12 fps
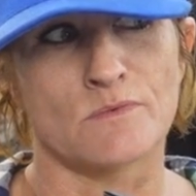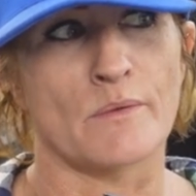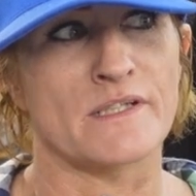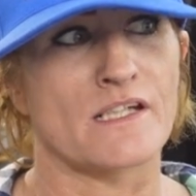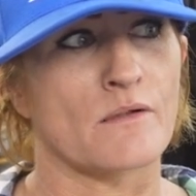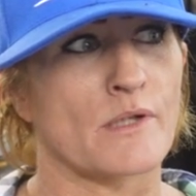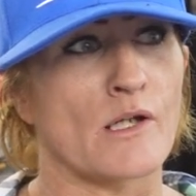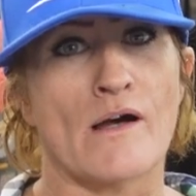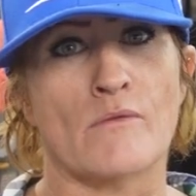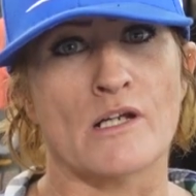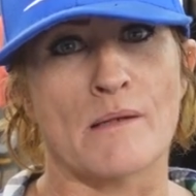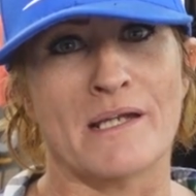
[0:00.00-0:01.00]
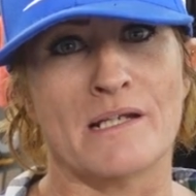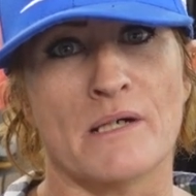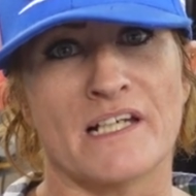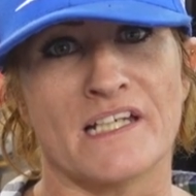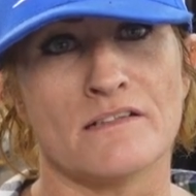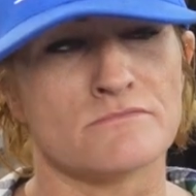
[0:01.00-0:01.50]
Well, we don't, oh, we don't have made of
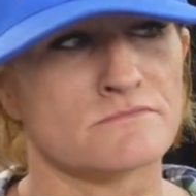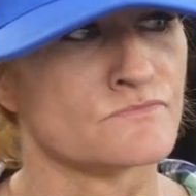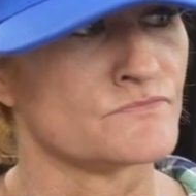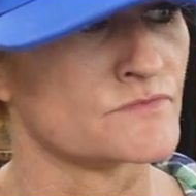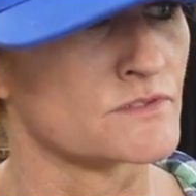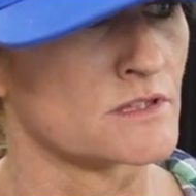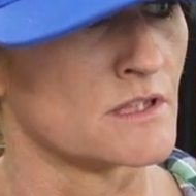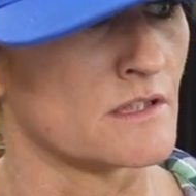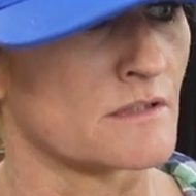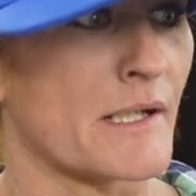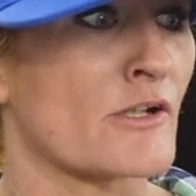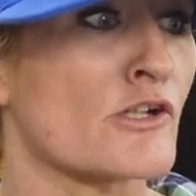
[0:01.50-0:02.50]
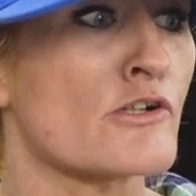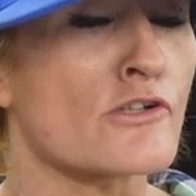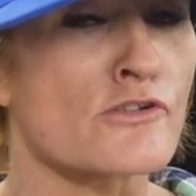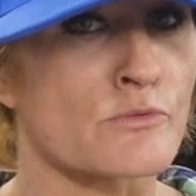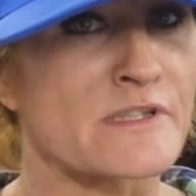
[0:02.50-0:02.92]
money. Powder coat yours. Powder coat yours,